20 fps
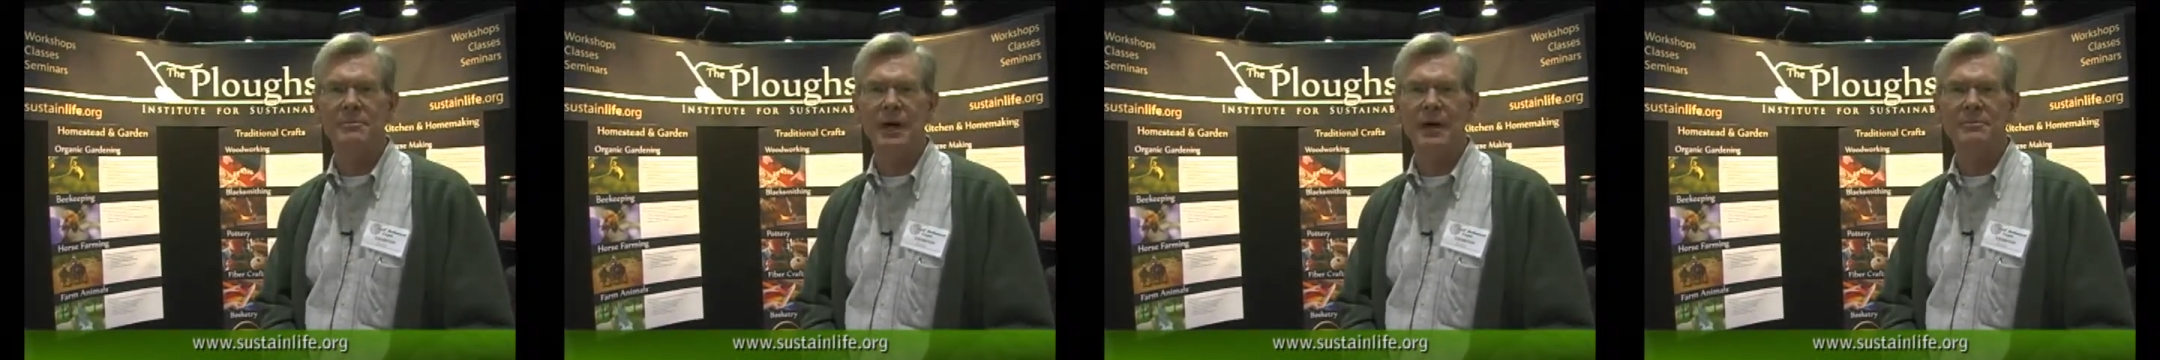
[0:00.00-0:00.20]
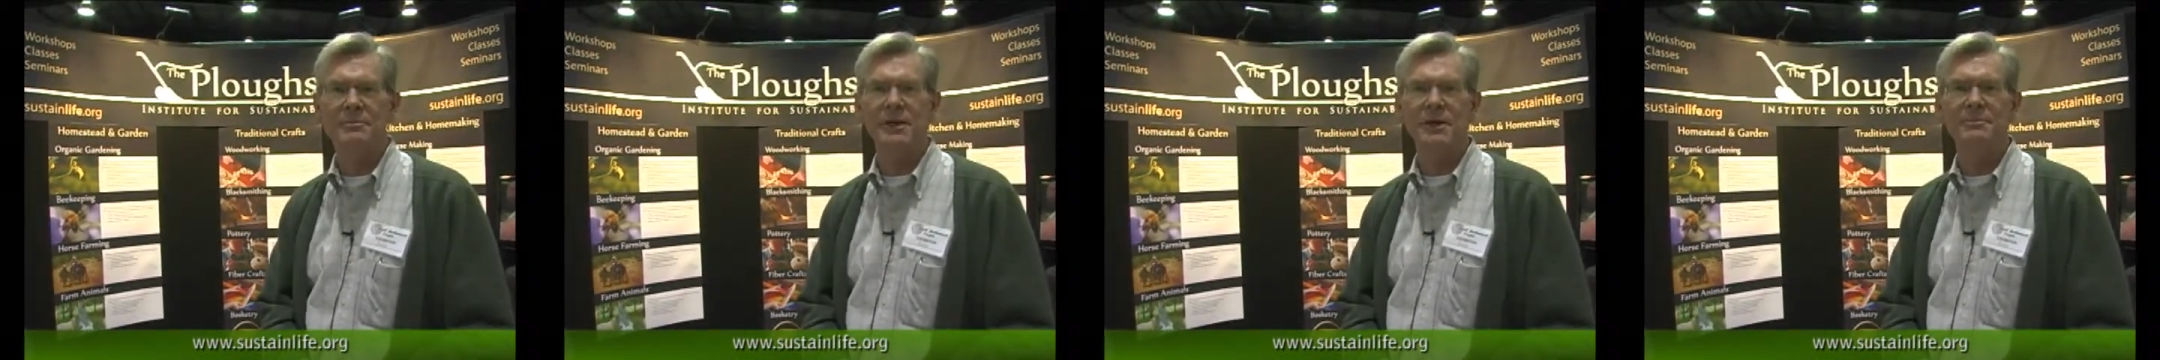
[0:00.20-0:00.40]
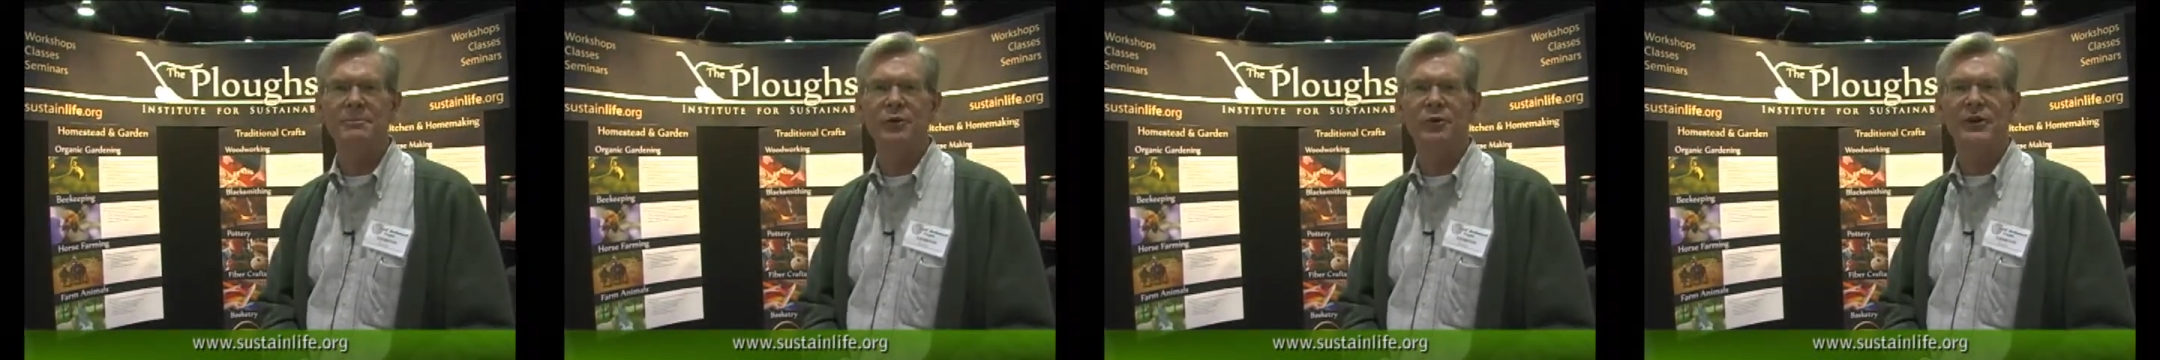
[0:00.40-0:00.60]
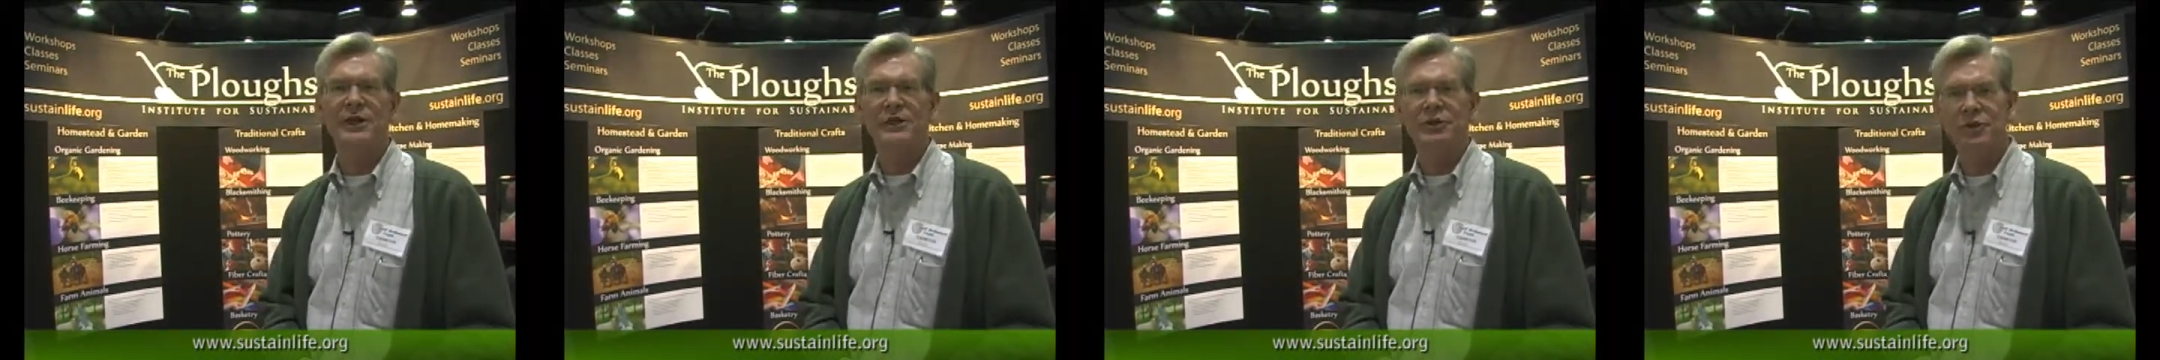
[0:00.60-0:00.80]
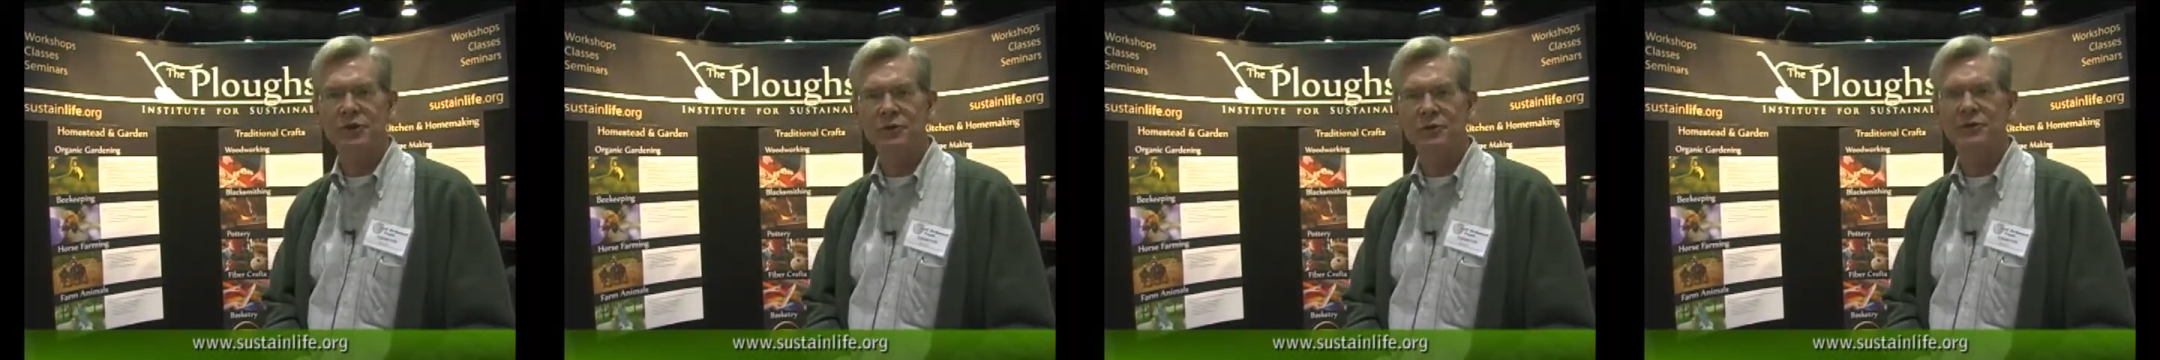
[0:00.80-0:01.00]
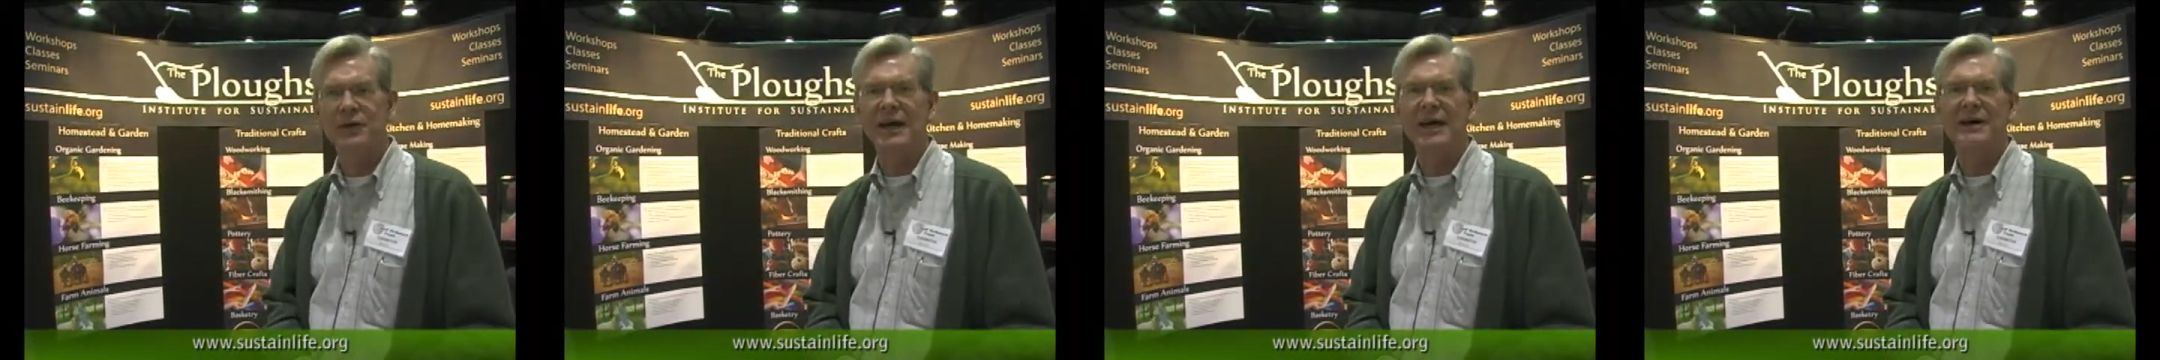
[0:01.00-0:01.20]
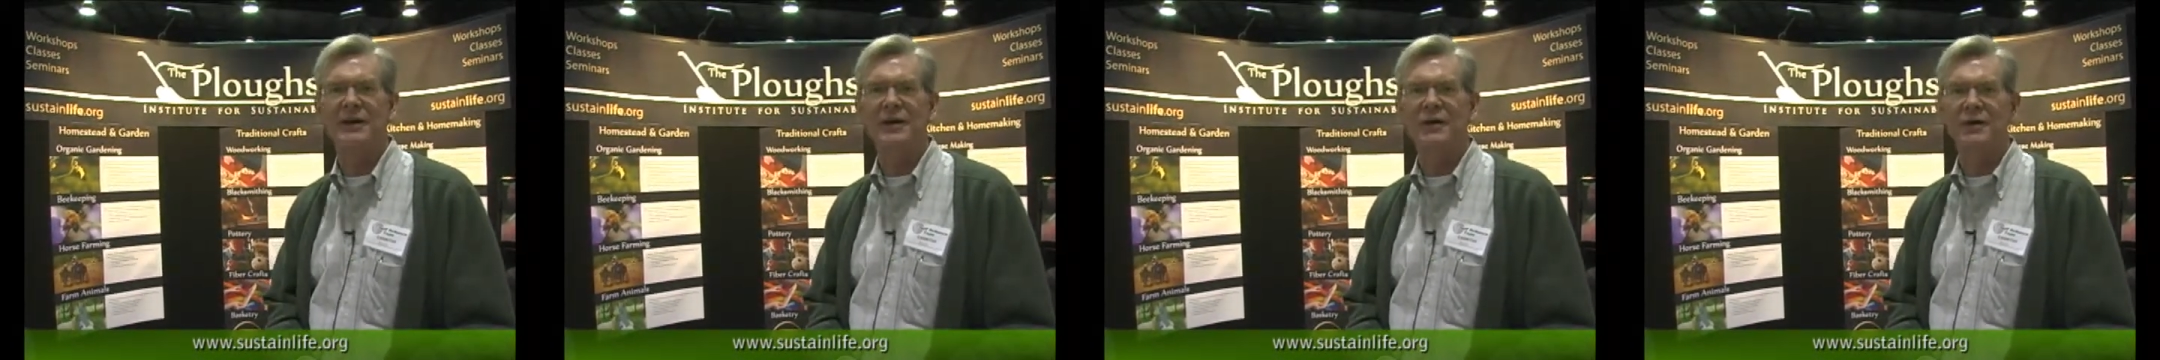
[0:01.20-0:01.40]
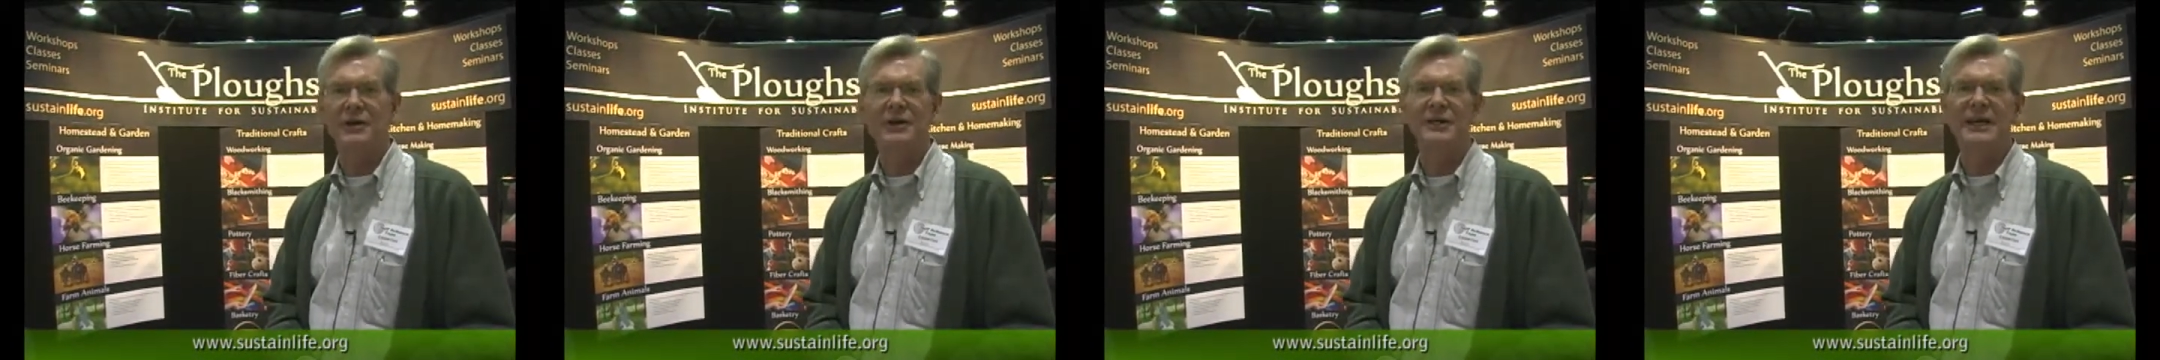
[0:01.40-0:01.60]
by people that do that
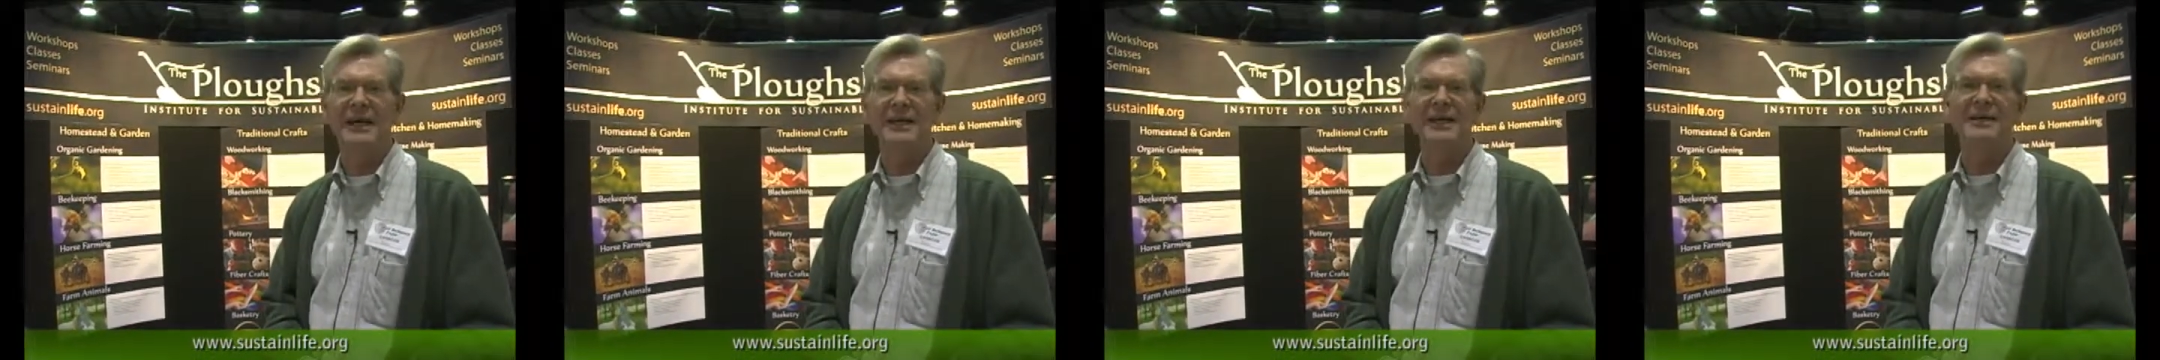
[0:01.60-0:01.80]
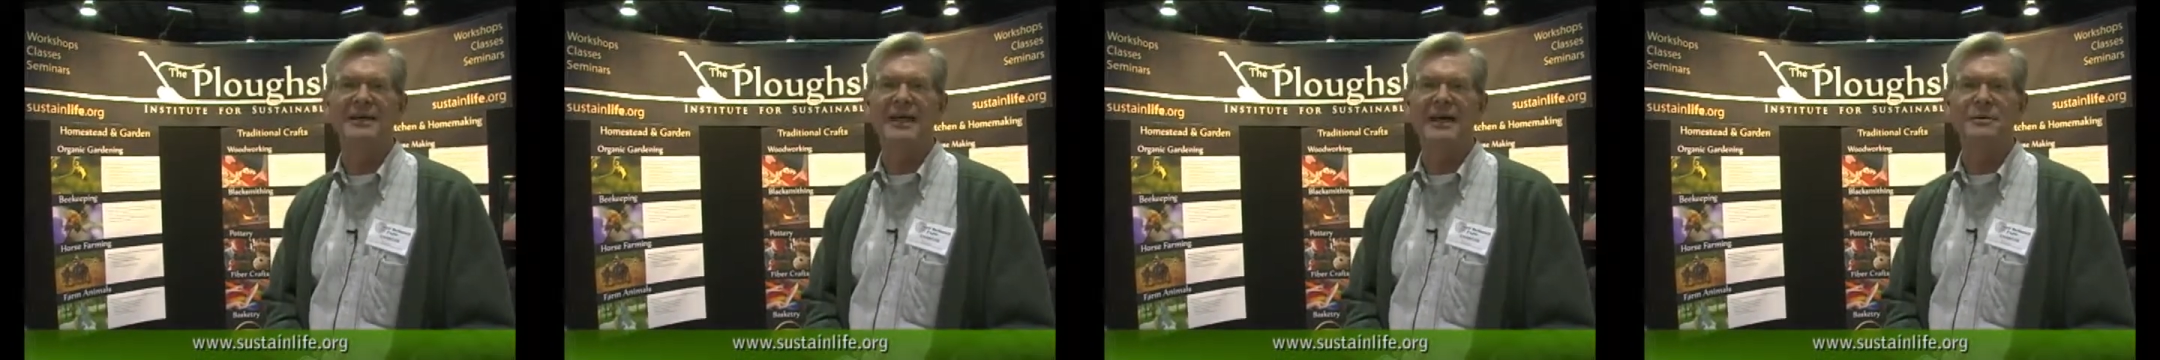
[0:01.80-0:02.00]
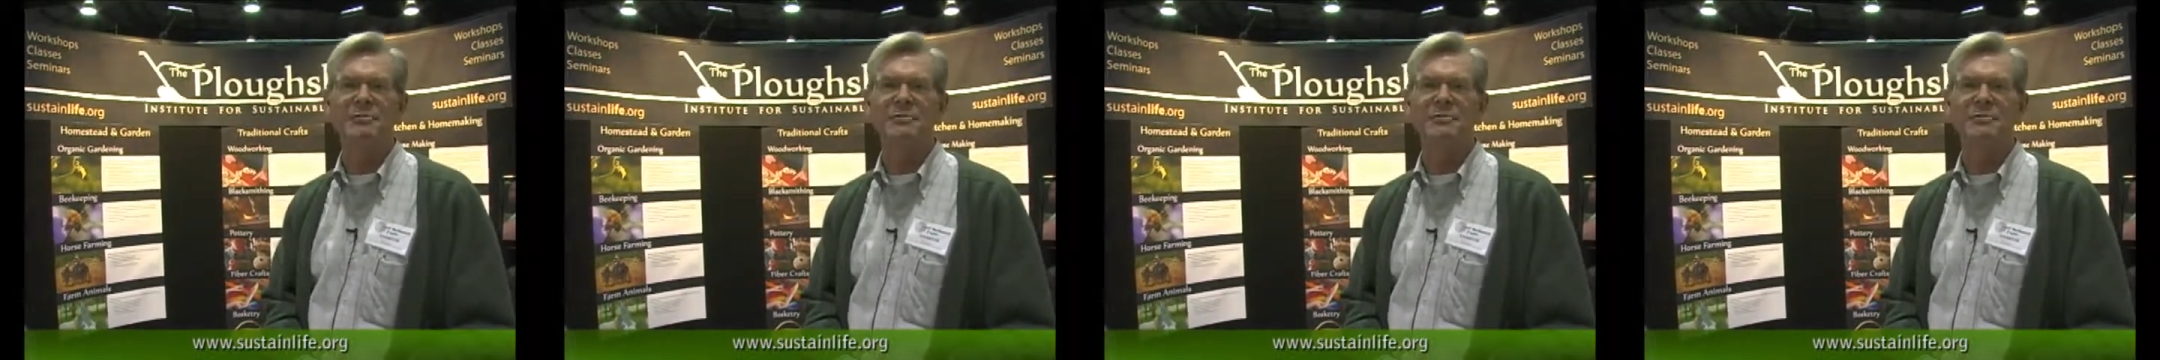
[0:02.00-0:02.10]
on a day to day